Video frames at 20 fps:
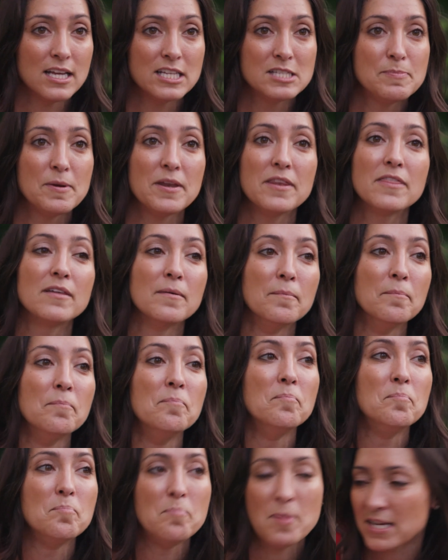It's been the
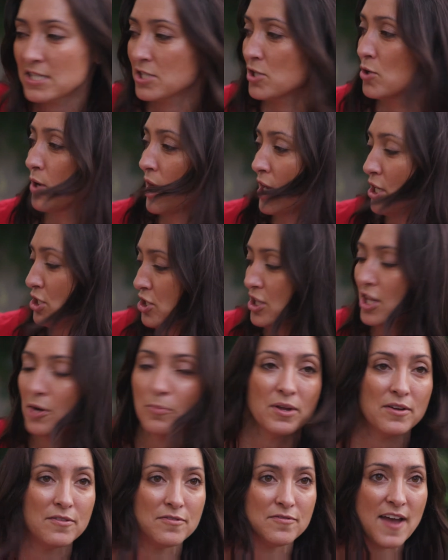best location that
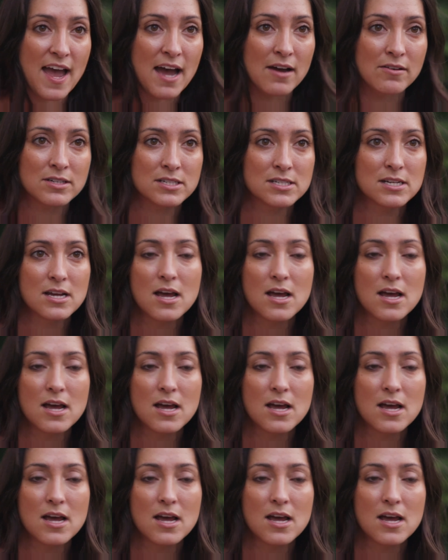we have found.